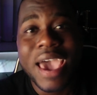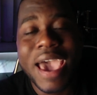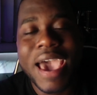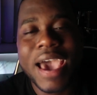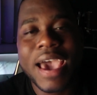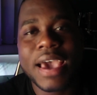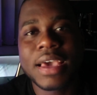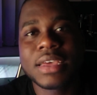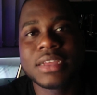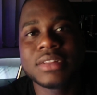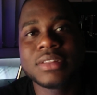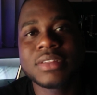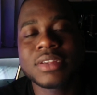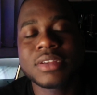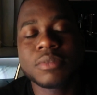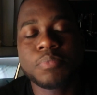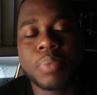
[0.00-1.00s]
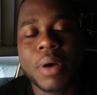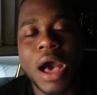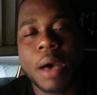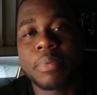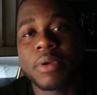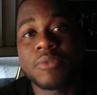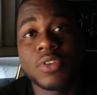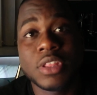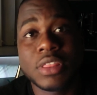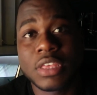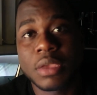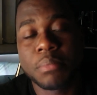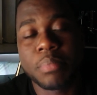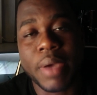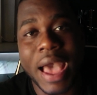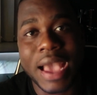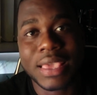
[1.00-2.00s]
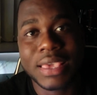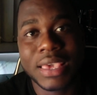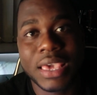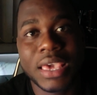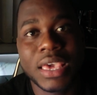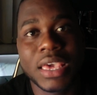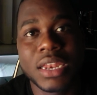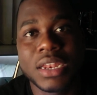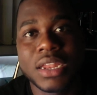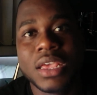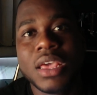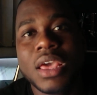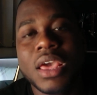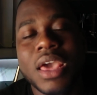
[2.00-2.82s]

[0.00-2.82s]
and pop everything back in.